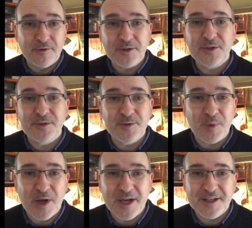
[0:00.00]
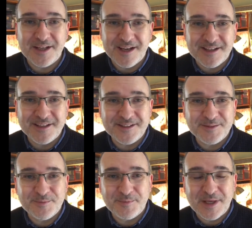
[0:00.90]
conspired and
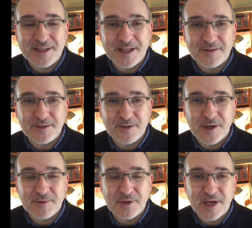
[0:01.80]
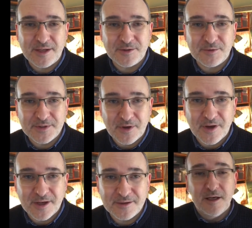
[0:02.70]
made that the time that I had to
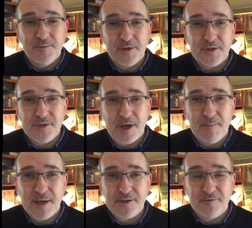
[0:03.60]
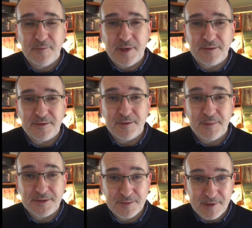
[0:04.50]
retire. I'm not going to say a massive
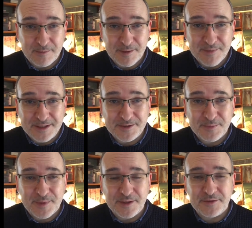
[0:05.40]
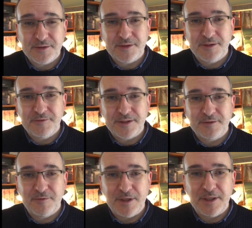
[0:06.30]
amount about my meds, but
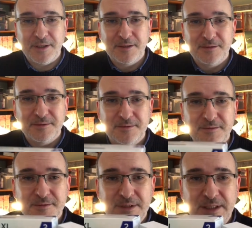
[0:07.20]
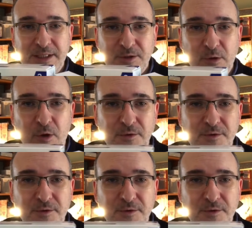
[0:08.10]
effectively there's a lot.